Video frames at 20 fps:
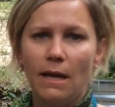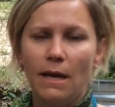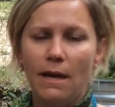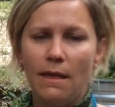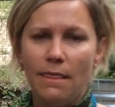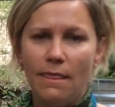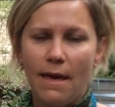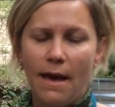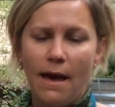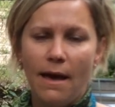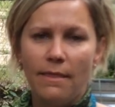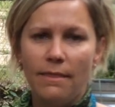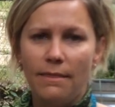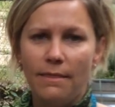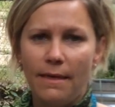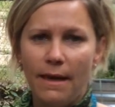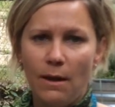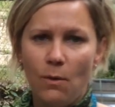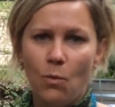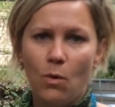in that
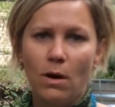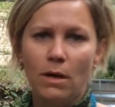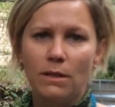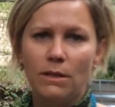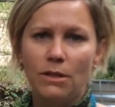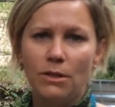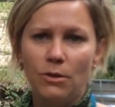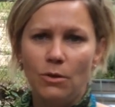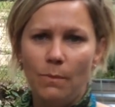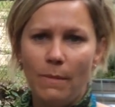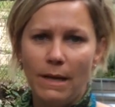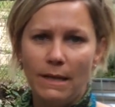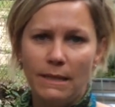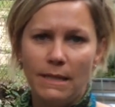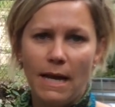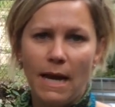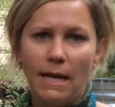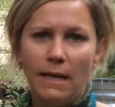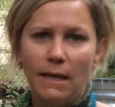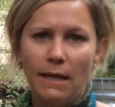they want to
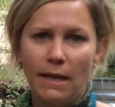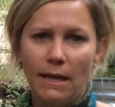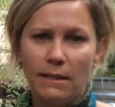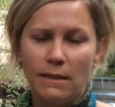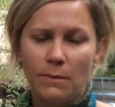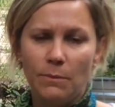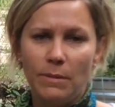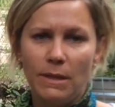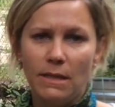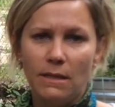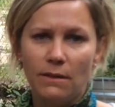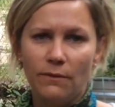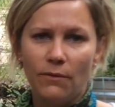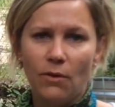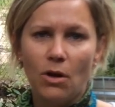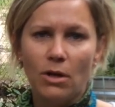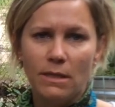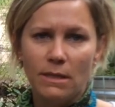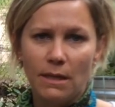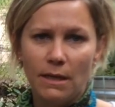maintain it as a piece of
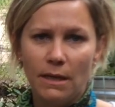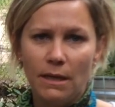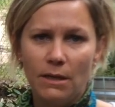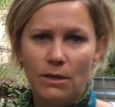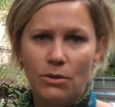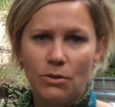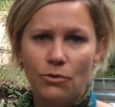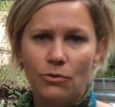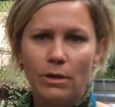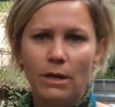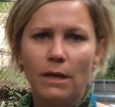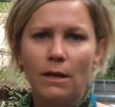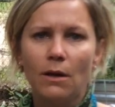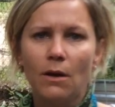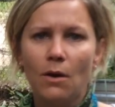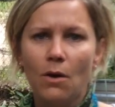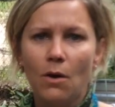Austin history,